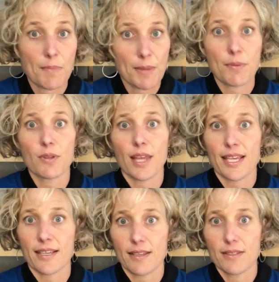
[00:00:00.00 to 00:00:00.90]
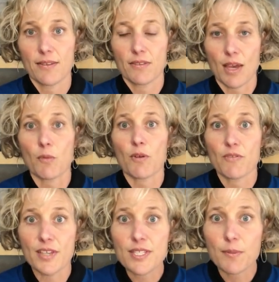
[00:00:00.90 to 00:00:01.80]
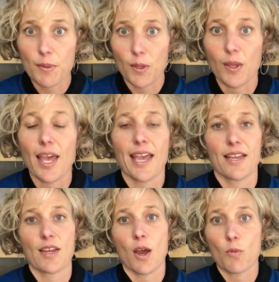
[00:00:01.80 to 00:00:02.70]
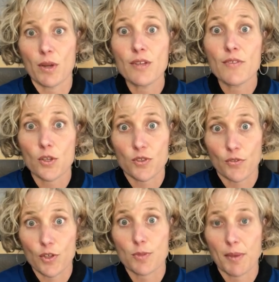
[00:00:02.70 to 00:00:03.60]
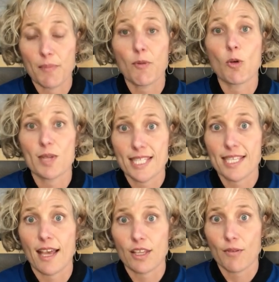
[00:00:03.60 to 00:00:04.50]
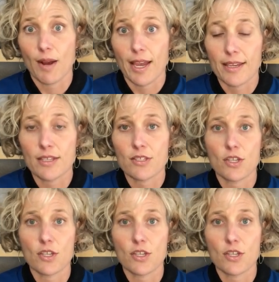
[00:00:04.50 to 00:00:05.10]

people like that were visible, and one of those first people was Sally Ride.